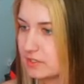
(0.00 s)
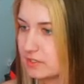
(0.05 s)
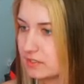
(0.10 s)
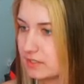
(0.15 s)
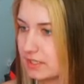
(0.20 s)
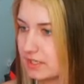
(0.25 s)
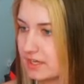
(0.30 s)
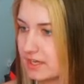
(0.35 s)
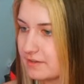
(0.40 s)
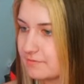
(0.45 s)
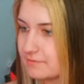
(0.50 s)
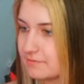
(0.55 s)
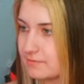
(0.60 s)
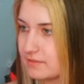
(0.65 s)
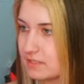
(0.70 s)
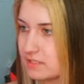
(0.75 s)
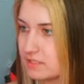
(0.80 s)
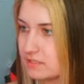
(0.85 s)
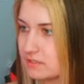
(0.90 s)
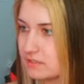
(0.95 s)
Like, I,
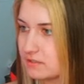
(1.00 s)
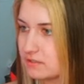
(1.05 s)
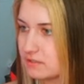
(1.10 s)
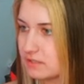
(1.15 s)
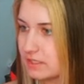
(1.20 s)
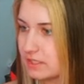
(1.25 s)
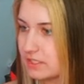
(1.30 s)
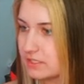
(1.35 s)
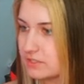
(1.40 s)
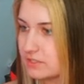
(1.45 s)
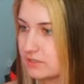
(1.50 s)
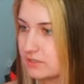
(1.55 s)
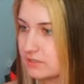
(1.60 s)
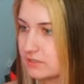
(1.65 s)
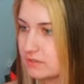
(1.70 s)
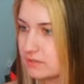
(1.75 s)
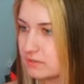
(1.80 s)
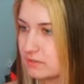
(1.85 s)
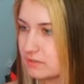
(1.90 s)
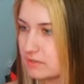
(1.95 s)
it, like, is it,
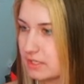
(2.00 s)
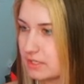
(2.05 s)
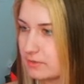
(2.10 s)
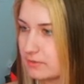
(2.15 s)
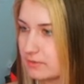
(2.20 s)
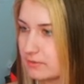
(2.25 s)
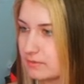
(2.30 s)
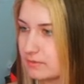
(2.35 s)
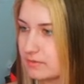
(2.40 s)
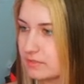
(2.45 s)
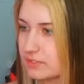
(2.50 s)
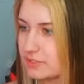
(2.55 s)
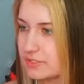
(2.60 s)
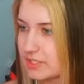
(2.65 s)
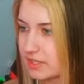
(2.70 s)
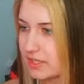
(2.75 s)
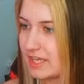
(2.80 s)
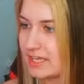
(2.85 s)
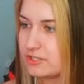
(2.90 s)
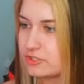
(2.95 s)
I don't, there's a
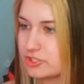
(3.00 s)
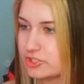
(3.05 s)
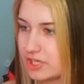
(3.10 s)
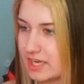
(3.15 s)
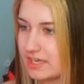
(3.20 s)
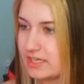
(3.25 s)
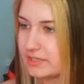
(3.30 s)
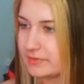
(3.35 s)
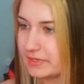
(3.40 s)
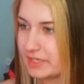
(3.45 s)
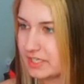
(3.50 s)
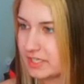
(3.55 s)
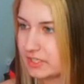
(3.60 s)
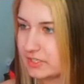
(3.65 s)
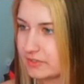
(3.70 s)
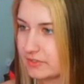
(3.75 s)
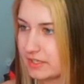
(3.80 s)
light shining right here.